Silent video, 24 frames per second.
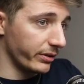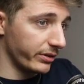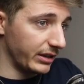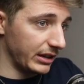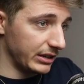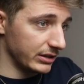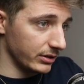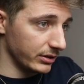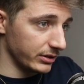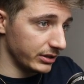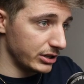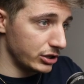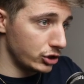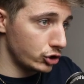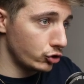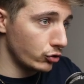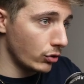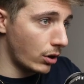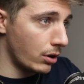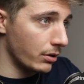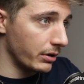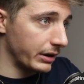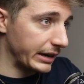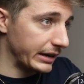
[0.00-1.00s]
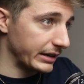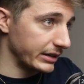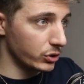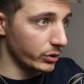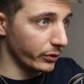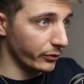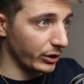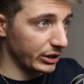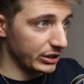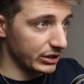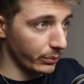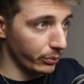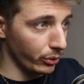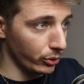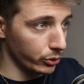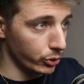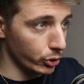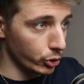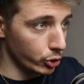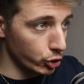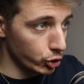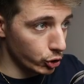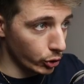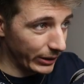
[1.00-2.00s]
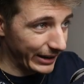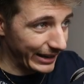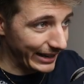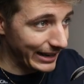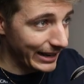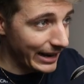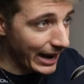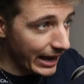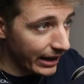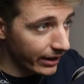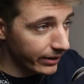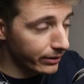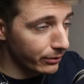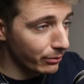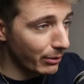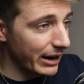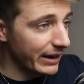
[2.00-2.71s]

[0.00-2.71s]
of things on this drawing. So for example, the joint length